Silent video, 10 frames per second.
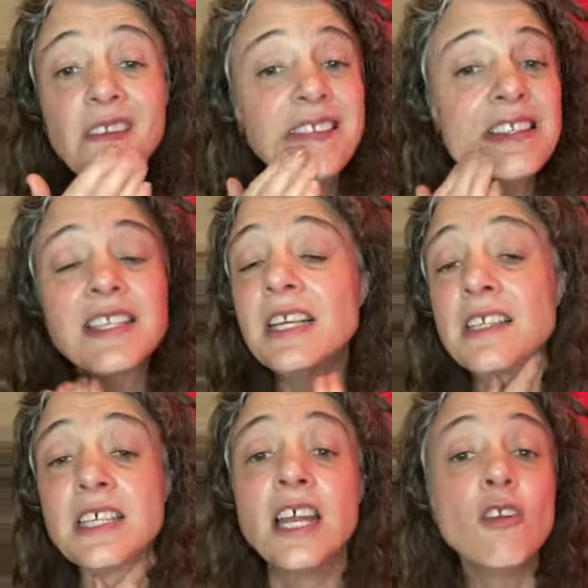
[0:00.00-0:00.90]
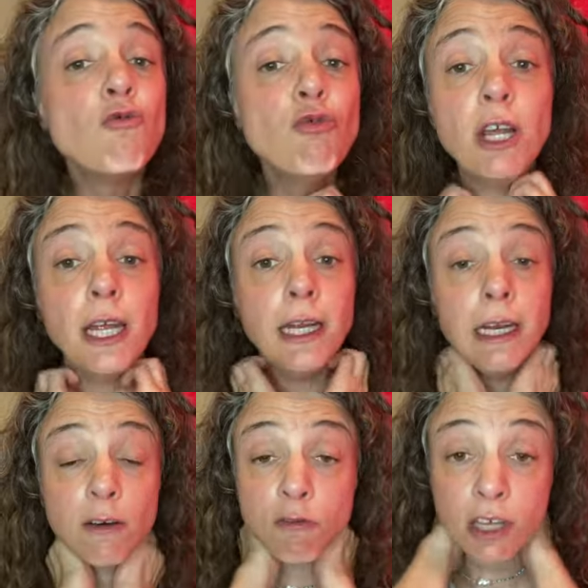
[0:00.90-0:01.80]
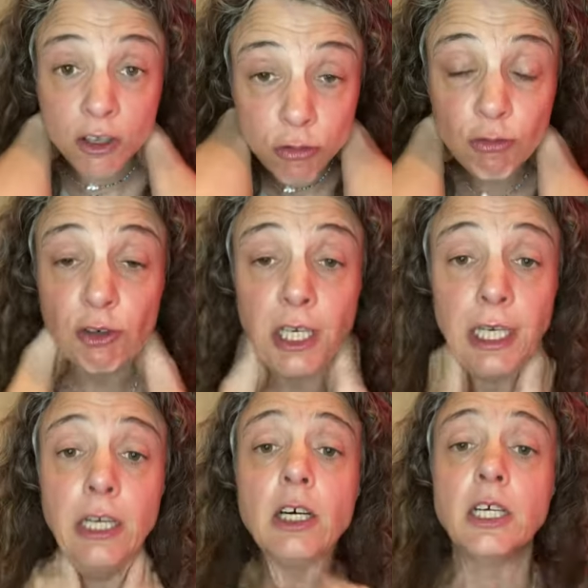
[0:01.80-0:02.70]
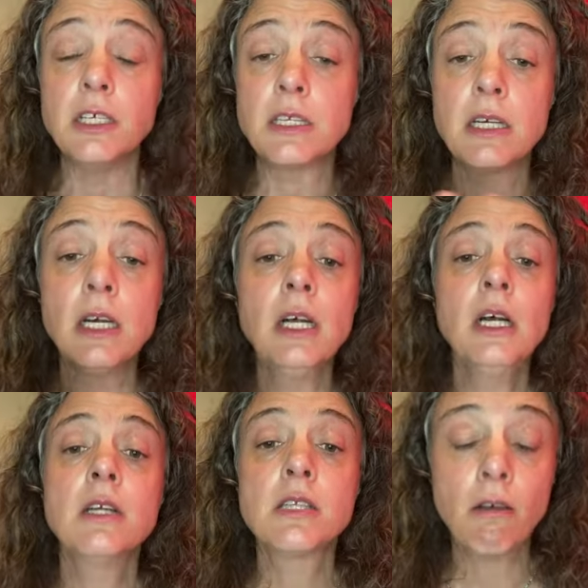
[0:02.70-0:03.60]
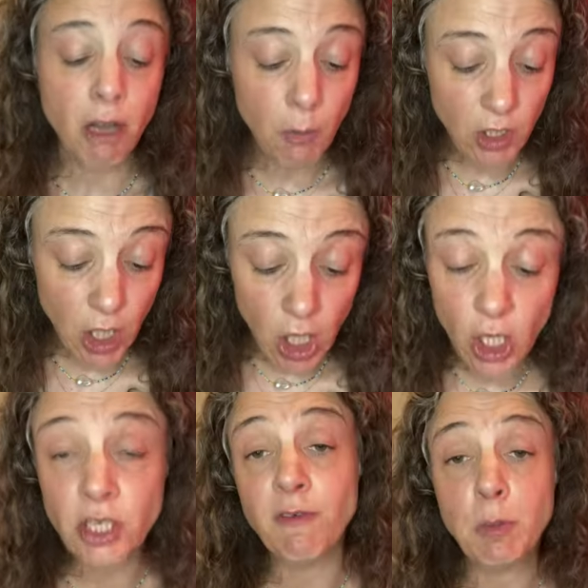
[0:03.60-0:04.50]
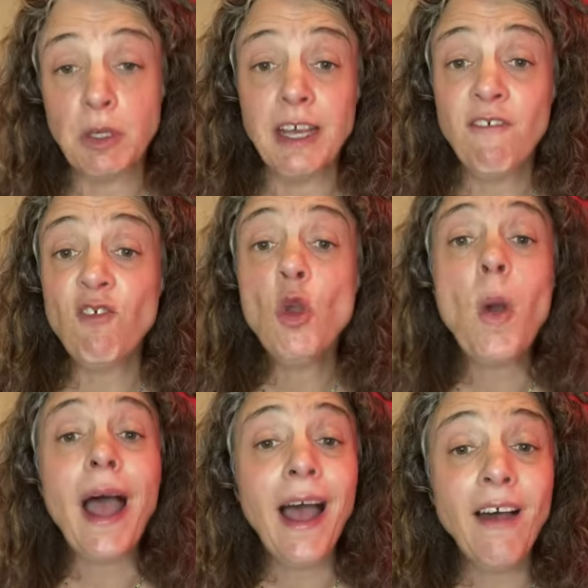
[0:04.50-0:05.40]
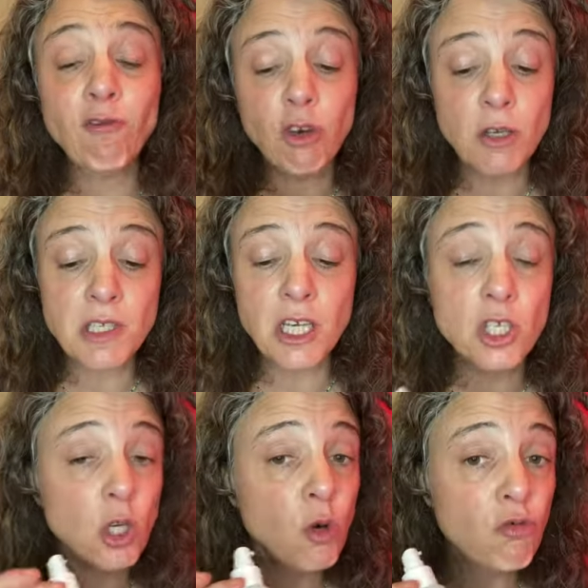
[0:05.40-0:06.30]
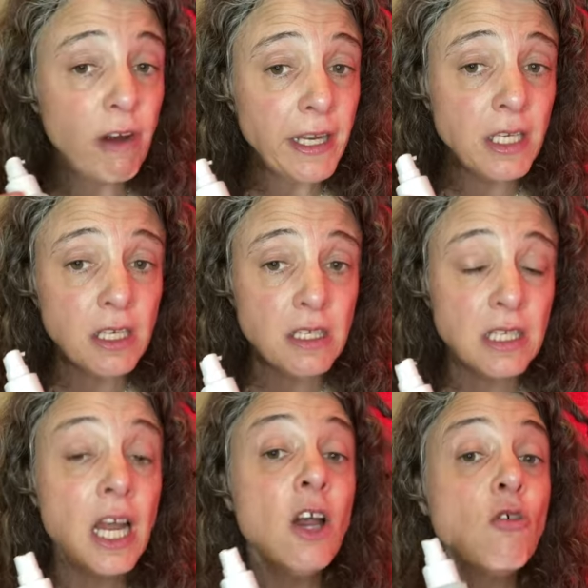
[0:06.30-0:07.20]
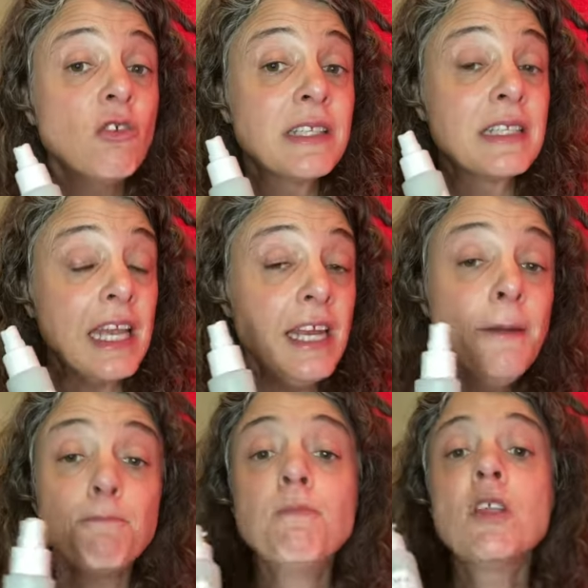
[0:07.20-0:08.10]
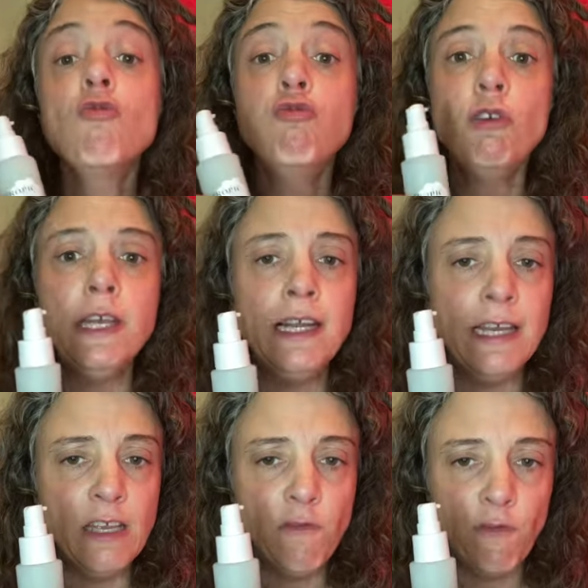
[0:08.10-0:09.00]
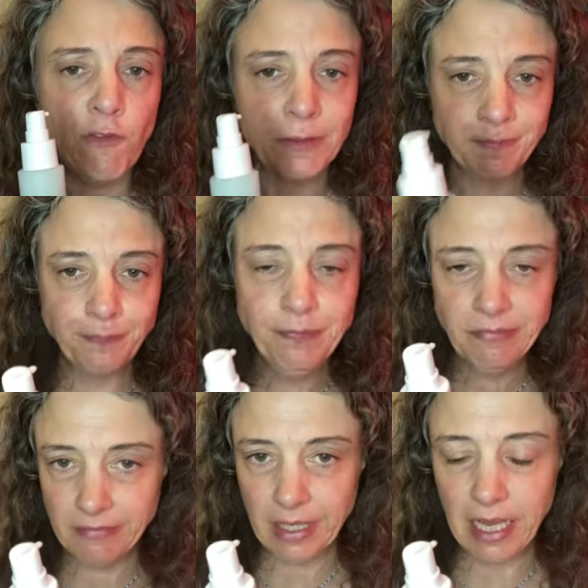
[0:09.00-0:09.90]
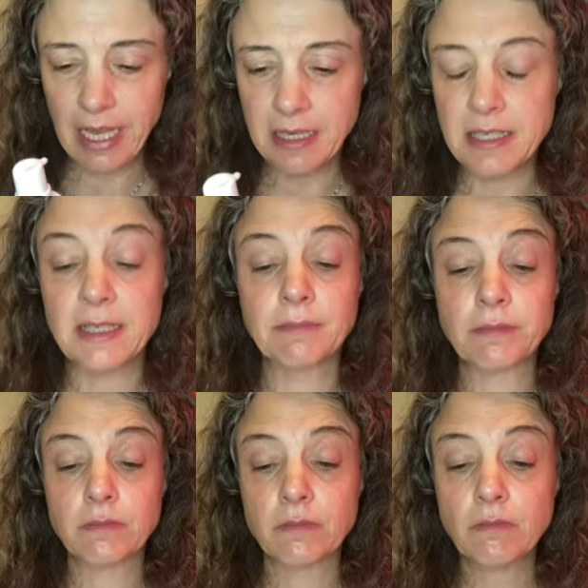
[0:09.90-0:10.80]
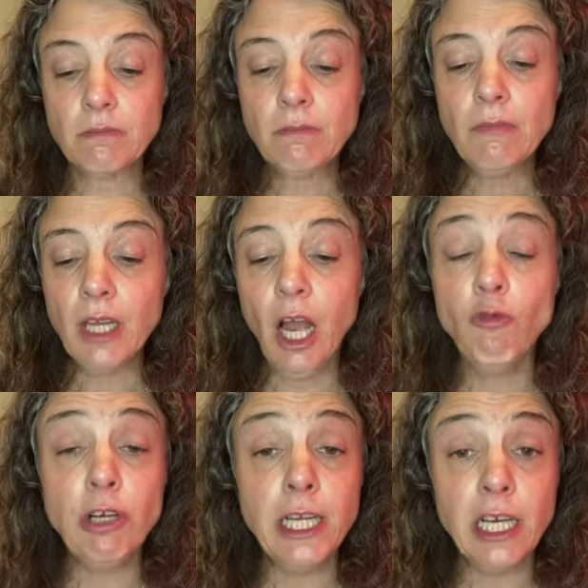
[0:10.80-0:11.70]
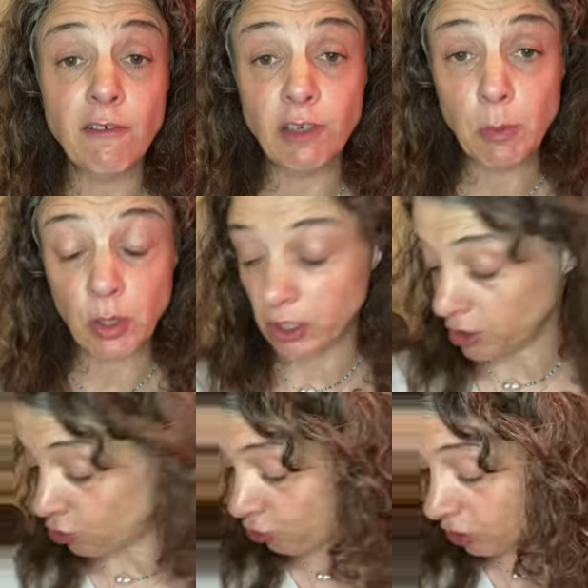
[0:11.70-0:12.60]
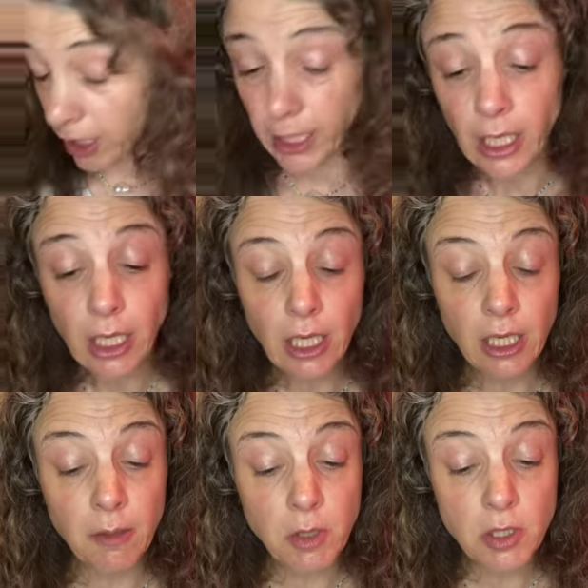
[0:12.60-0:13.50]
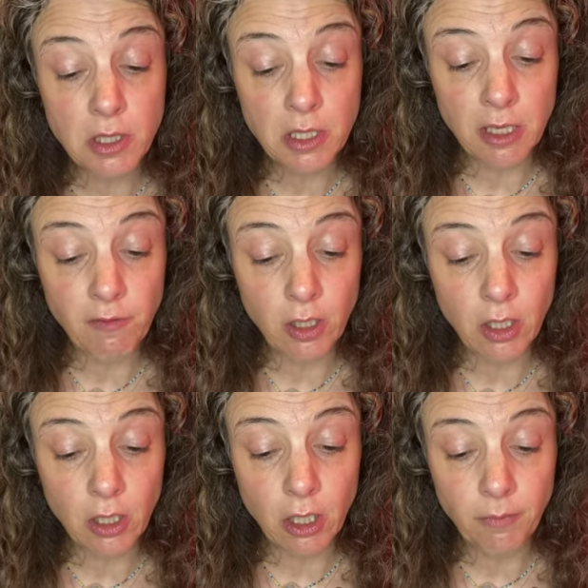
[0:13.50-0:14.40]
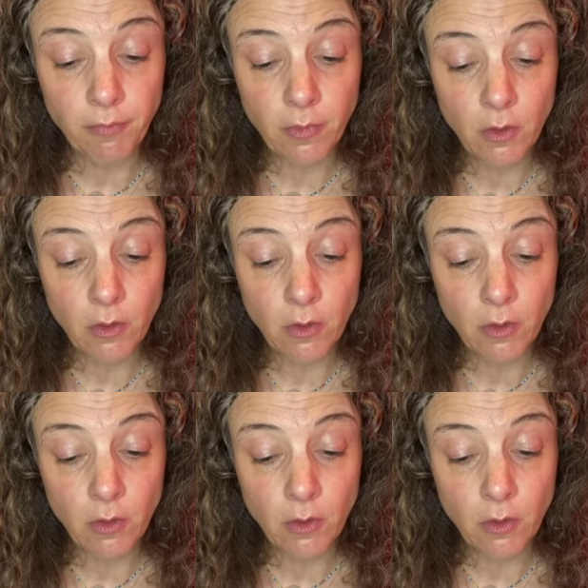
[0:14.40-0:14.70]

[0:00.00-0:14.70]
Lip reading: sinks in really lovely. It's really nice. So I would urge everybody, if you have rosacea or redness, skin relief is a really lovely product to try. Let me just see if I can.